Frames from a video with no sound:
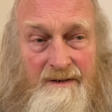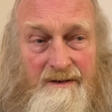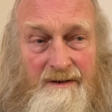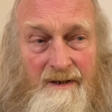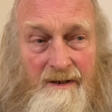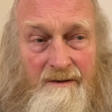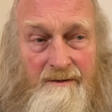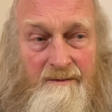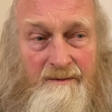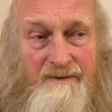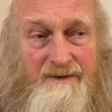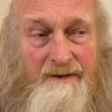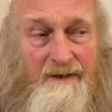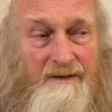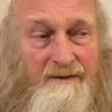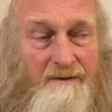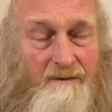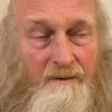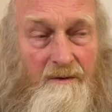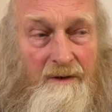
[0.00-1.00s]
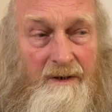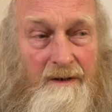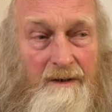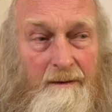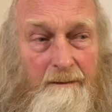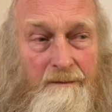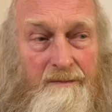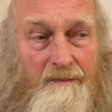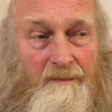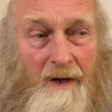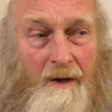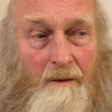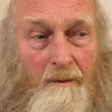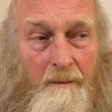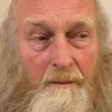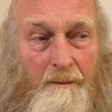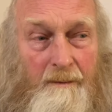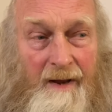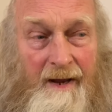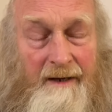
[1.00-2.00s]
and Home Secretaries, all the
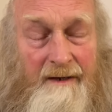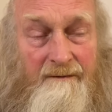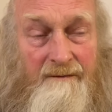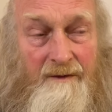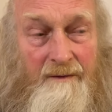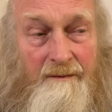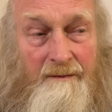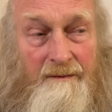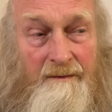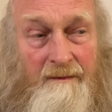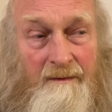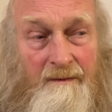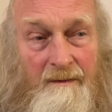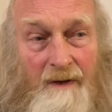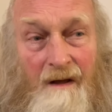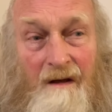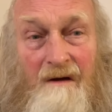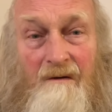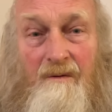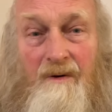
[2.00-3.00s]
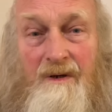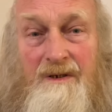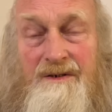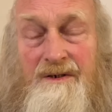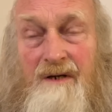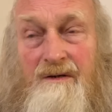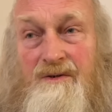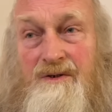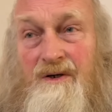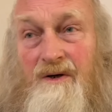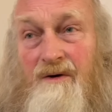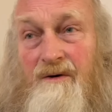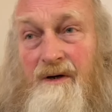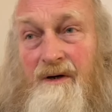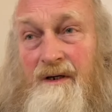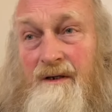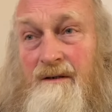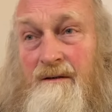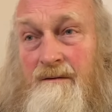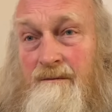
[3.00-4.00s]
whole pack of them. Oh, we're so
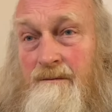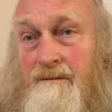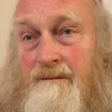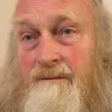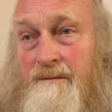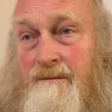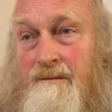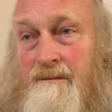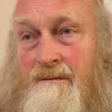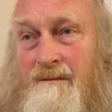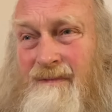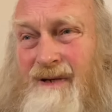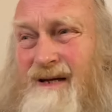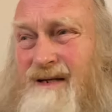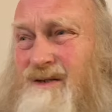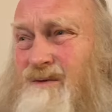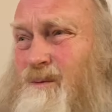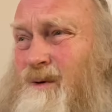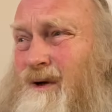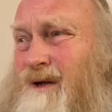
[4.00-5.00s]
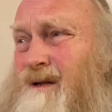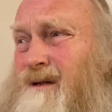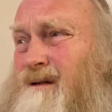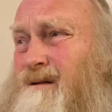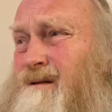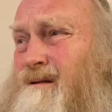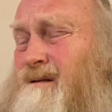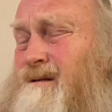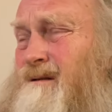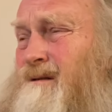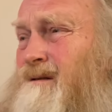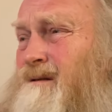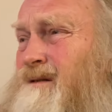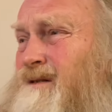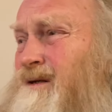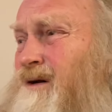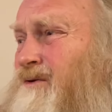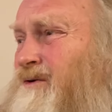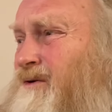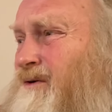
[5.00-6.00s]
sorry. Yes, well, it's
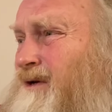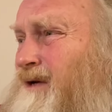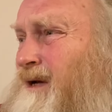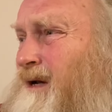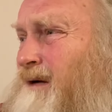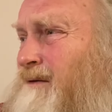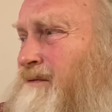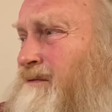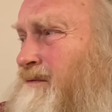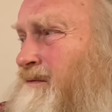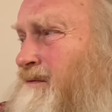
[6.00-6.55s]
not good enough.